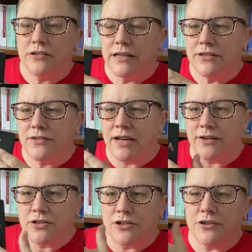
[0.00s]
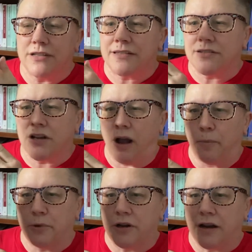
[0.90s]
and texture. This is
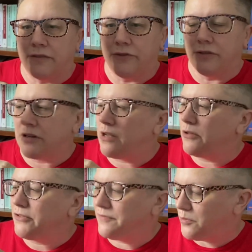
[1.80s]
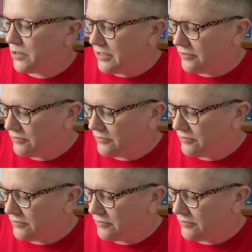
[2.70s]
copper colored foil